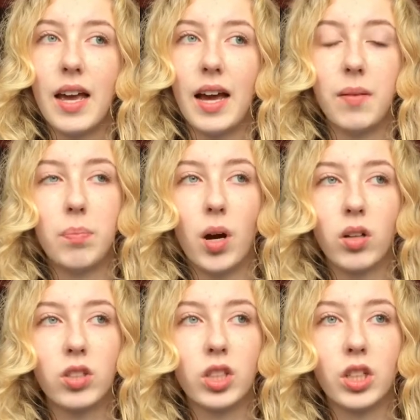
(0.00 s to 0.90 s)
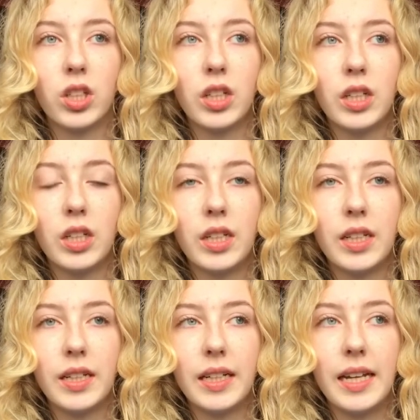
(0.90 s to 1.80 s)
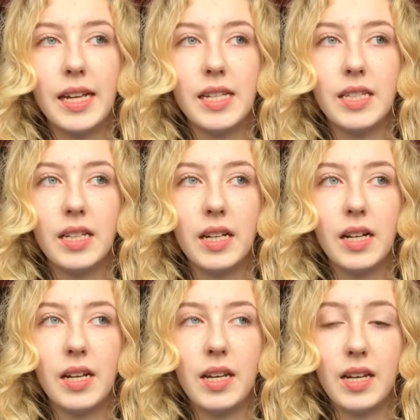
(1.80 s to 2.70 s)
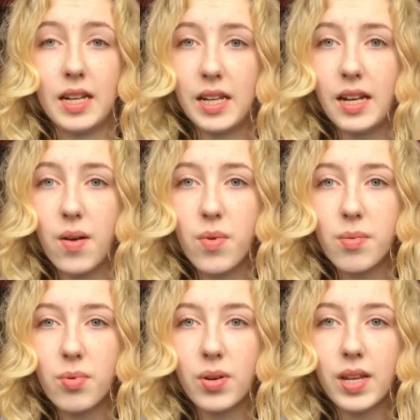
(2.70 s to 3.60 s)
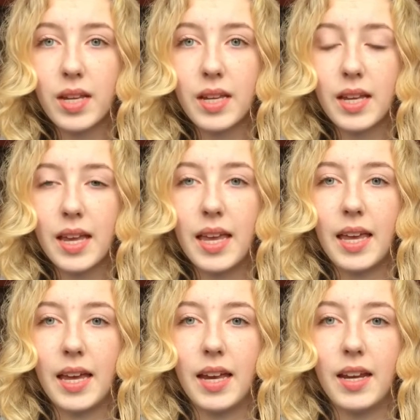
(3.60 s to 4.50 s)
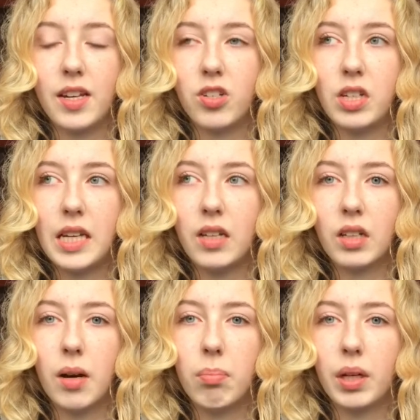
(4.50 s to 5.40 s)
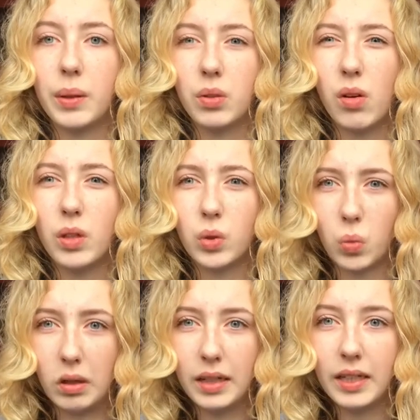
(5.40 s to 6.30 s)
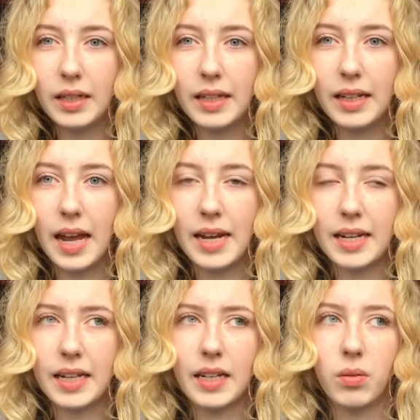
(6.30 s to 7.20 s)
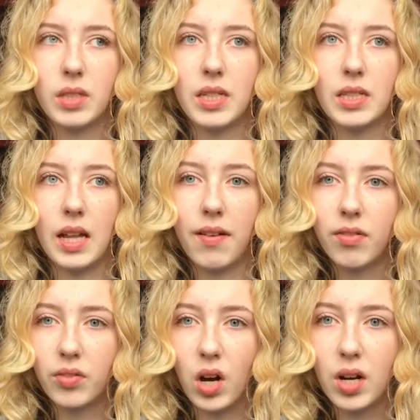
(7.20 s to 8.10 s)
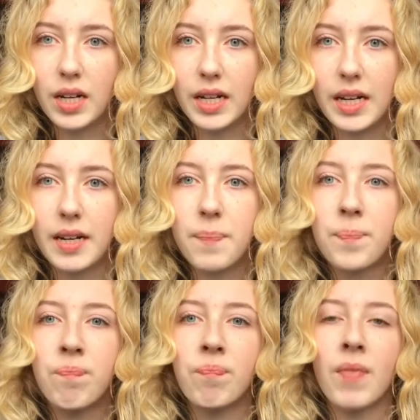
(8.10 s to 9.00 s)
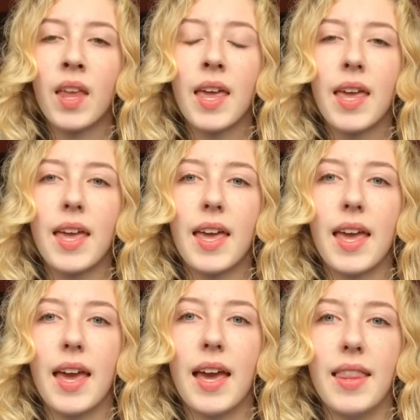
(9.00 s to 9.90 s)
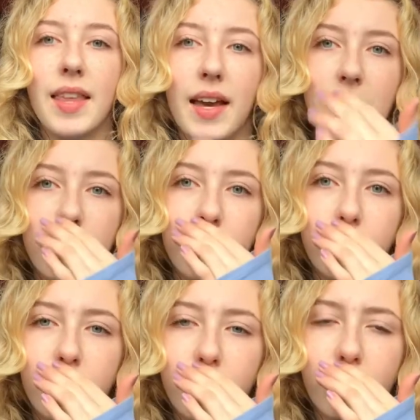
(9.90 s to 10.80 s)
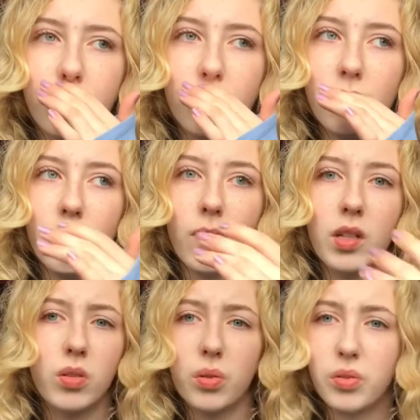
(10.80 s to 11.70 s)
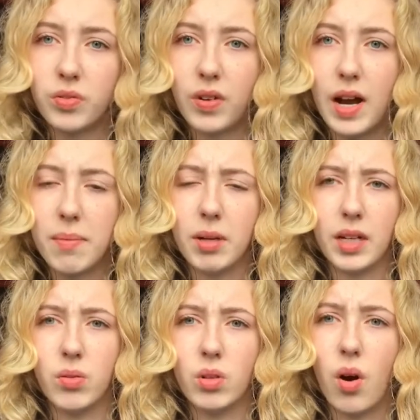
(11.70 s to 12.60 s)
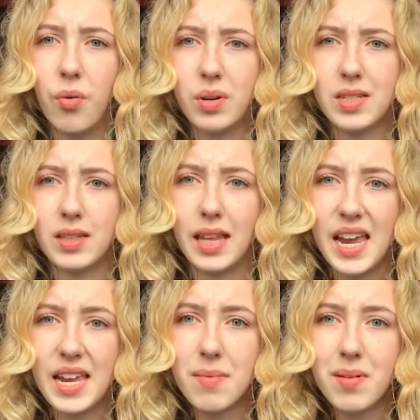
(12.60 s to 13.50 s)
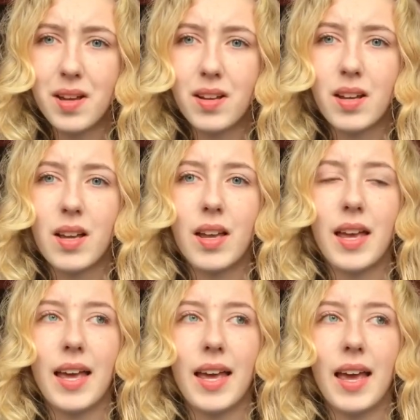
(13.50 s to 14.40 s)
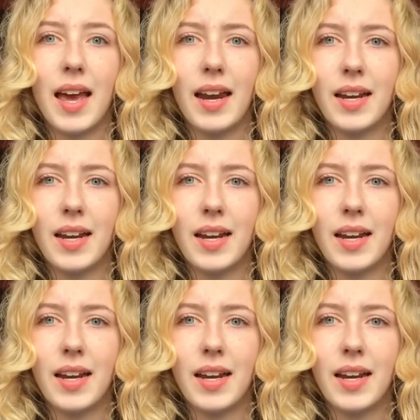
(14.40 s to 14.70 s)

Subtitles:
had punctured his knee at one point and it healed up, but he was always swollen in that knee. It was his left front knee, and then so he was fine, but he was always lame, and